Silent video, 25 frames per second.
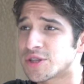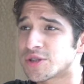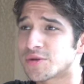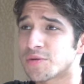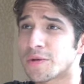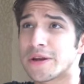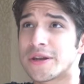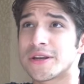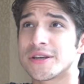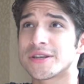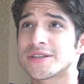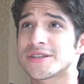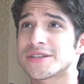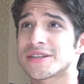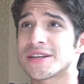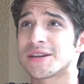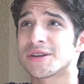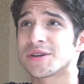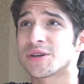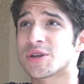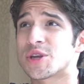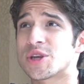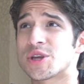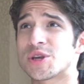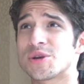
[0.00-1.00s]
sweetest
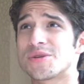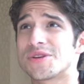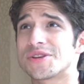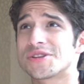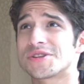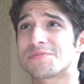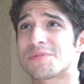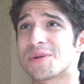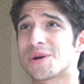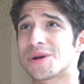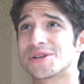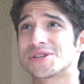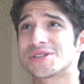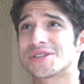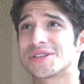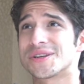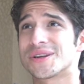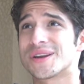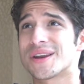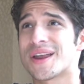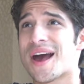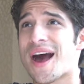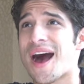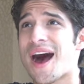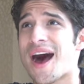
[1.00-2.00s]
and cutest
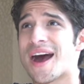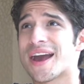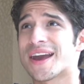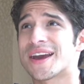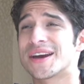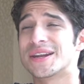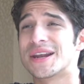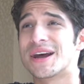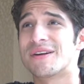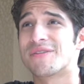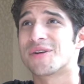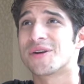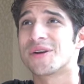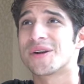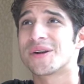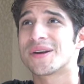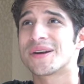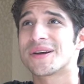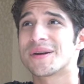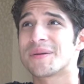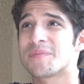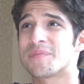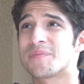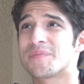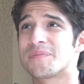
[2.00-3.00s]
person I could ever
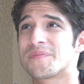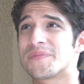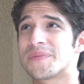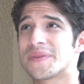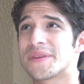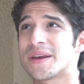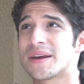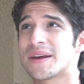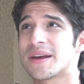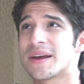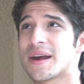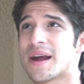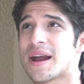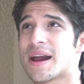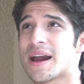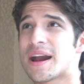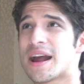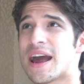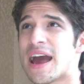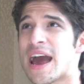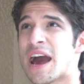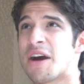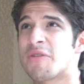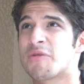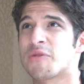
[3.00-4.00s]

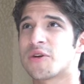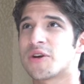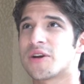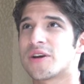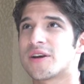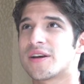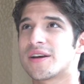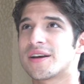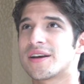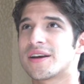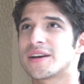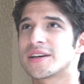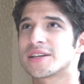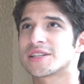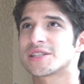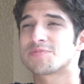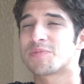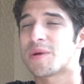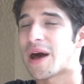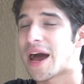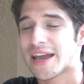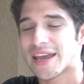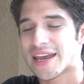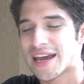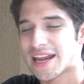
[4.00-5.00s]
ever
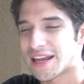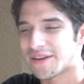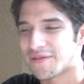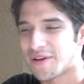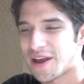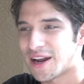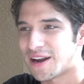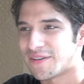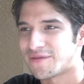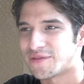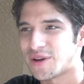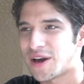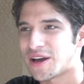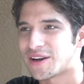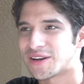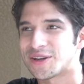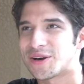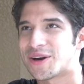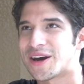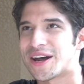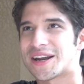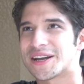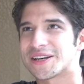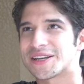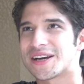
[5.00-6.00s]
explain. I can't even. I, have, I don't
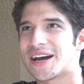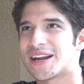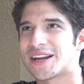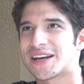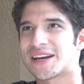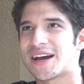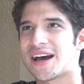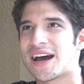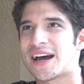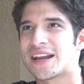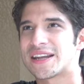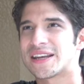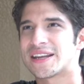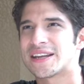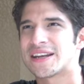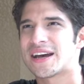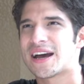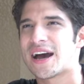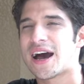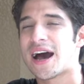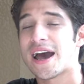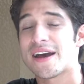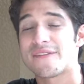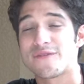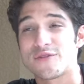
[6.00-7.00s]
know. I,
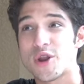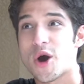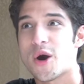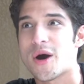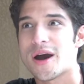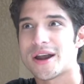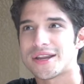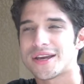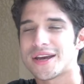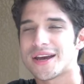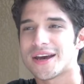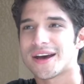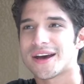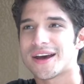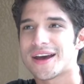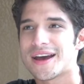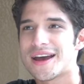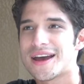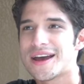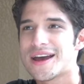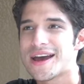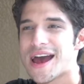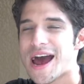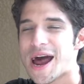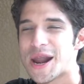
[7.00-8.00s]
I, I have no idea
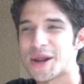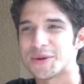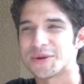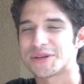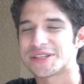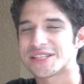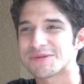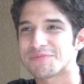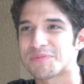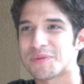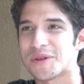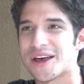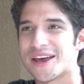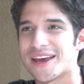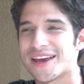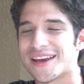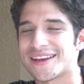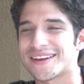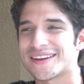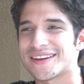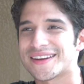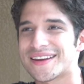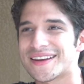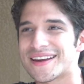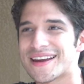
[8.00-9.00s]
how to
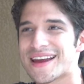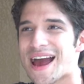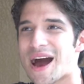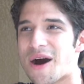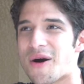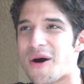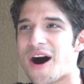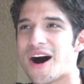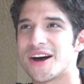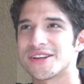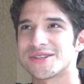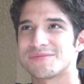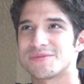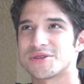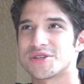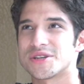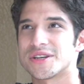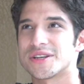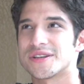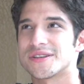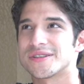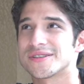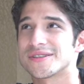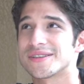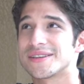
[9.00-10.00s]
explain how awesome she
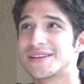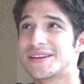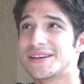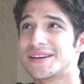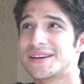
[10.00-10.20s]
is.